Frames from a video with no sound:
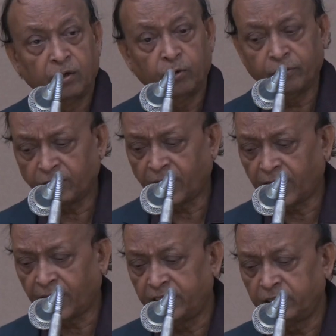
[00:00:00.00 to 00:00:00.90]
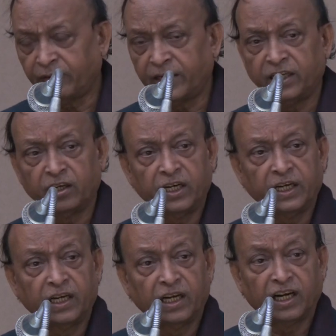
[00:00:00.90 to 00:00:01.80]
We have identified
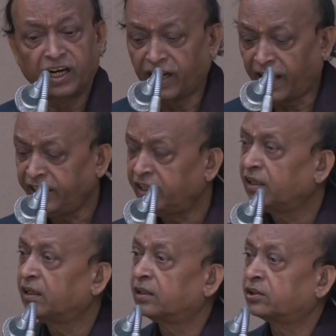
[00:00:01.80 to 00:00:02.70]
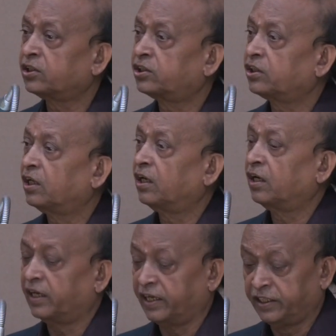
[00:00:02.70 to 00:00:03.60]
nearly 9 such
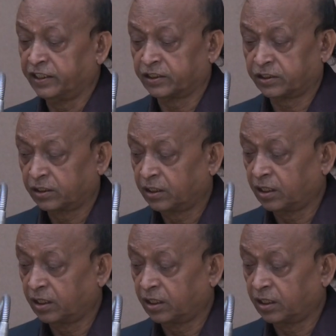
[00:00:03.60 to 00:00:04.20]
areas